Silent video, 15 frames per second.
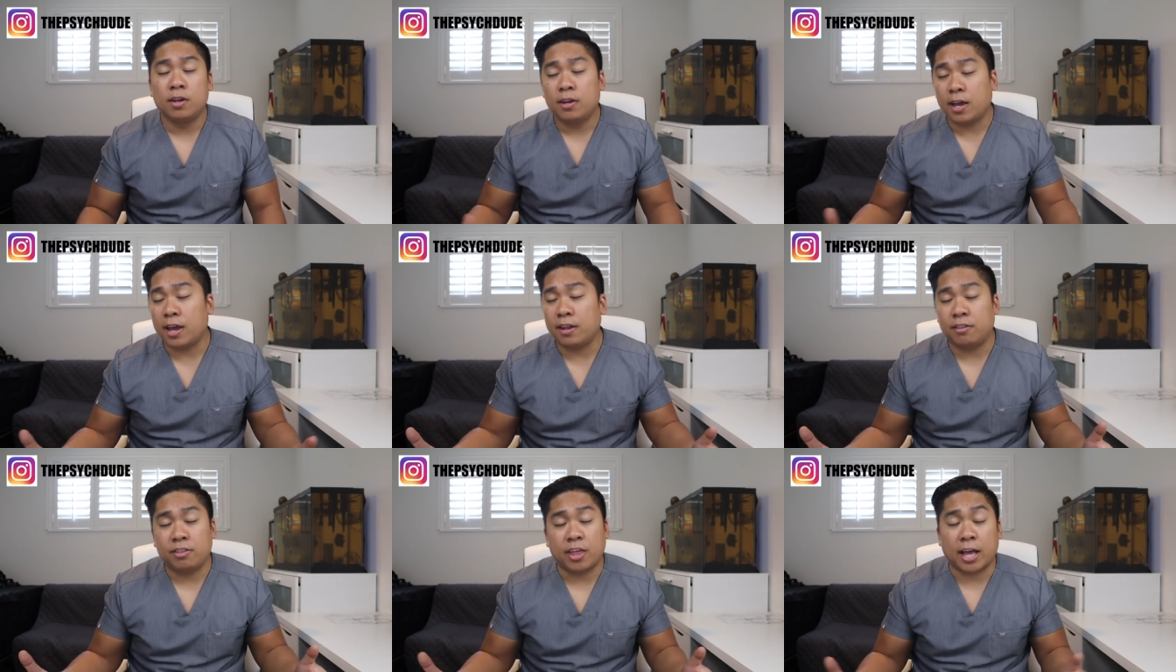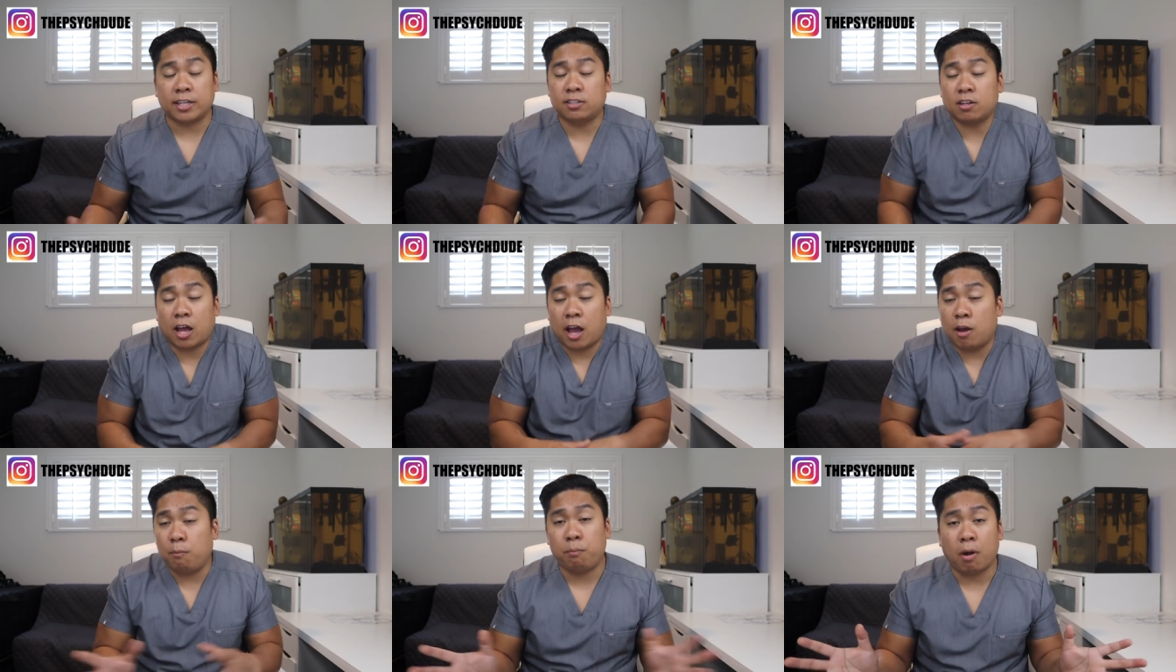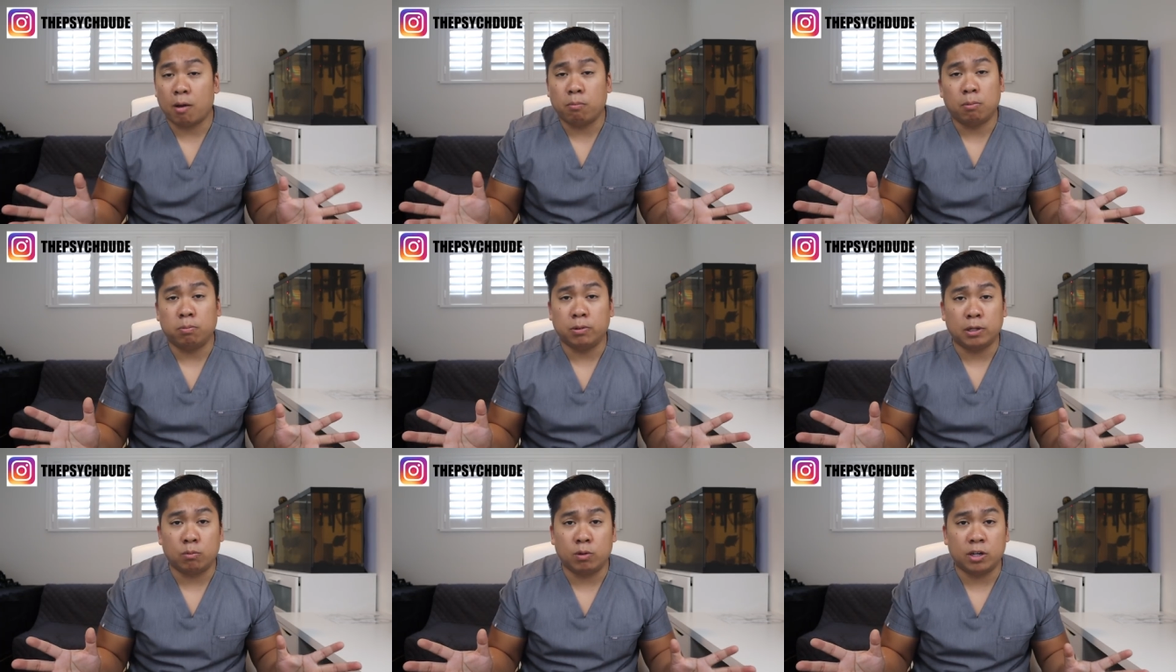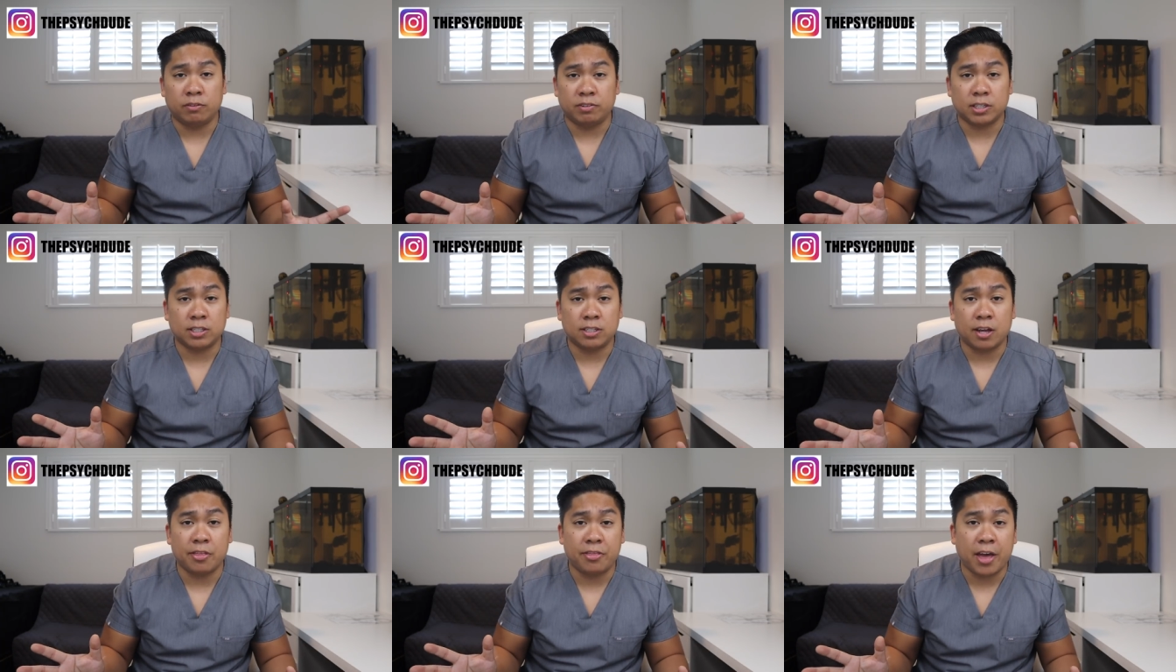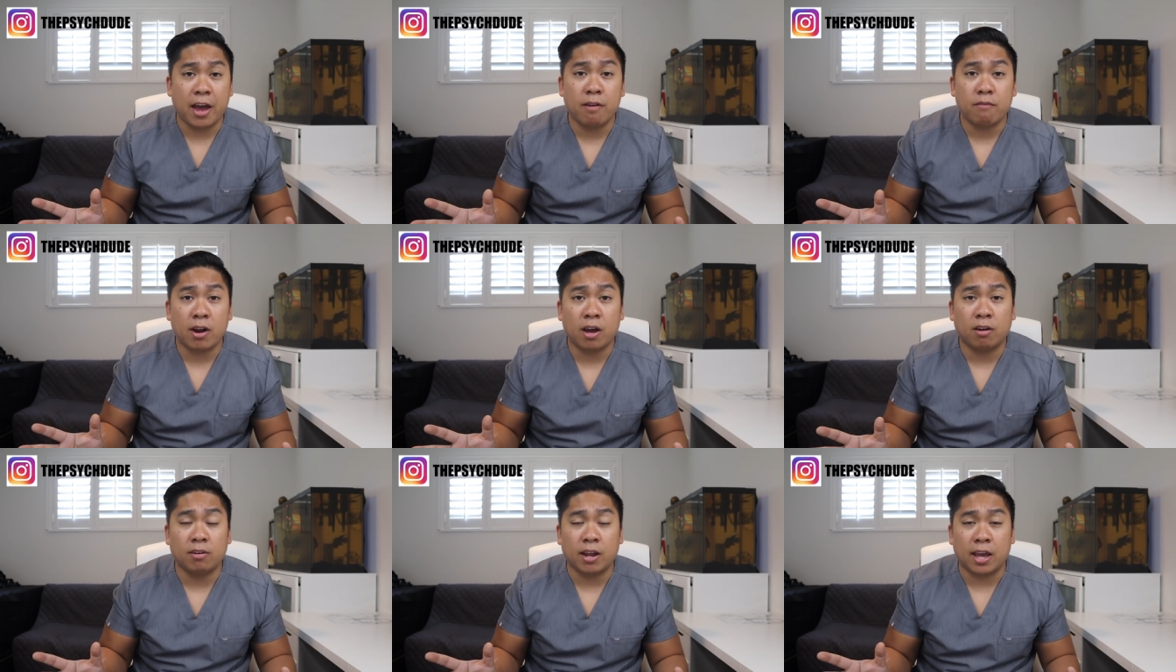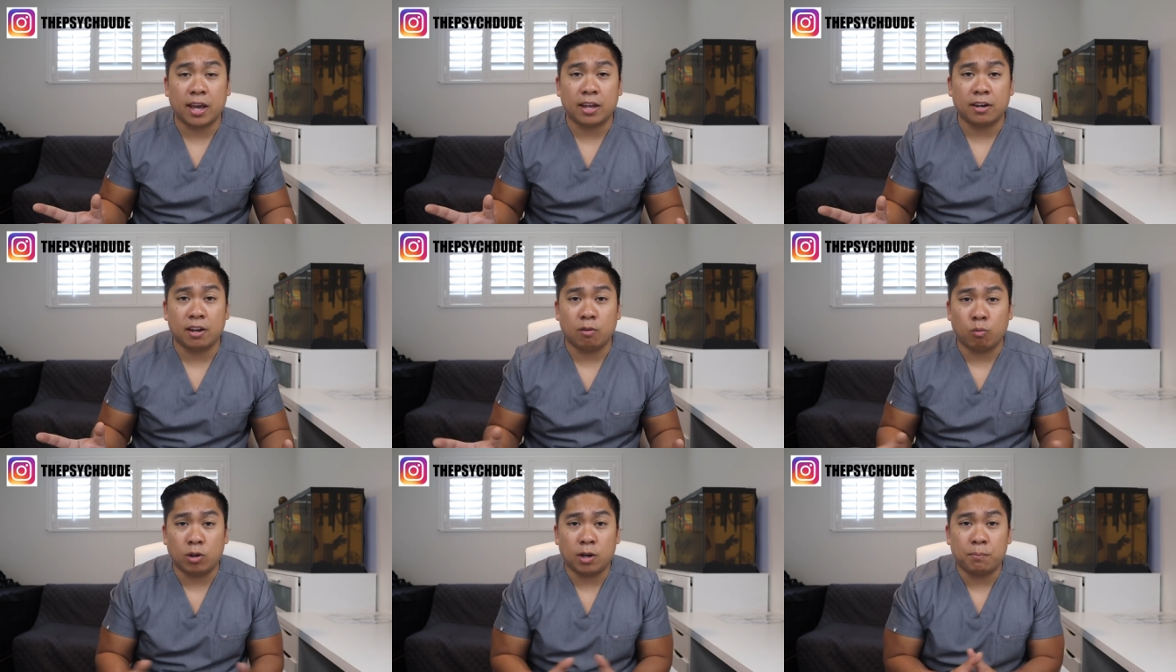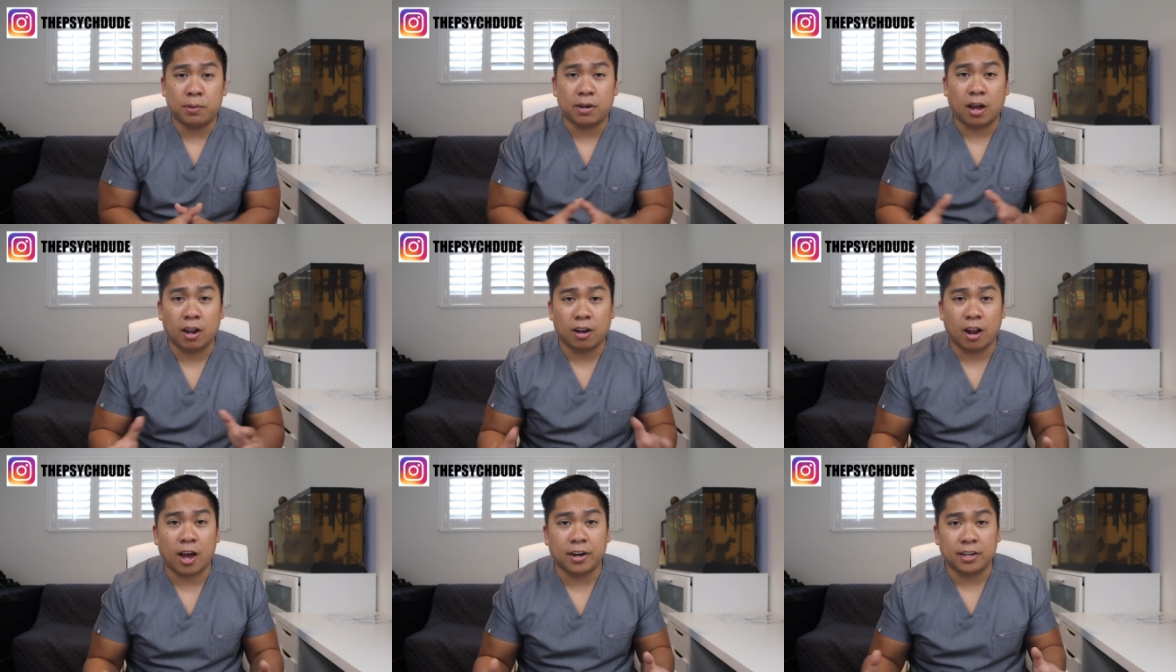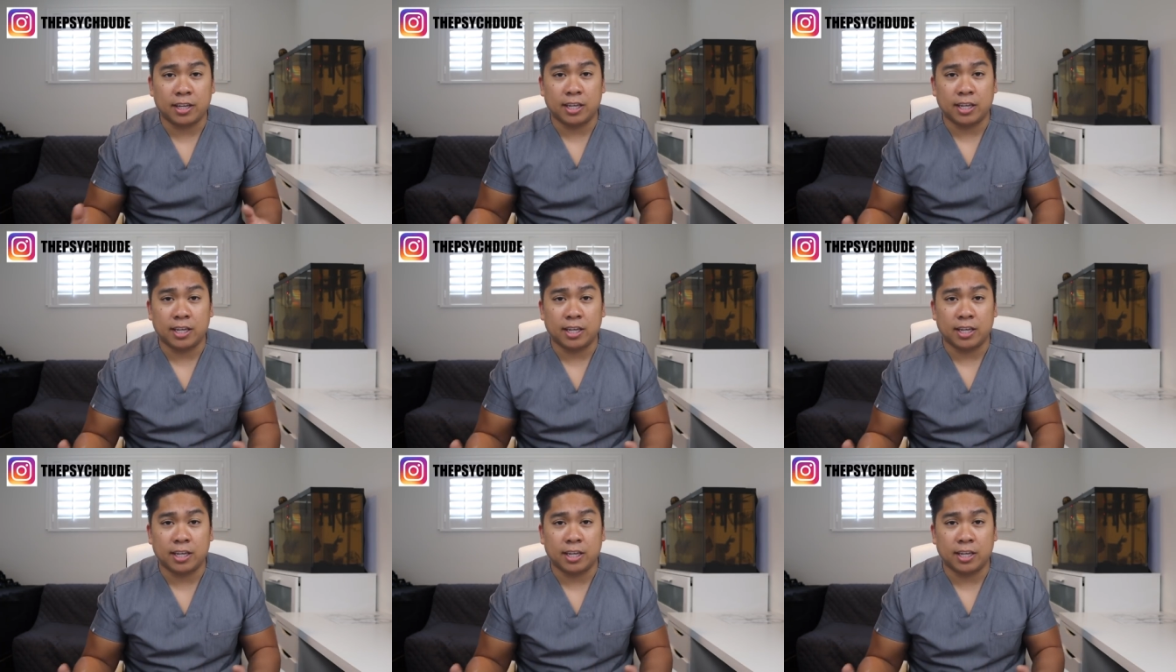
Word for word: And that's, I probably would have just done that route and it would have been a lot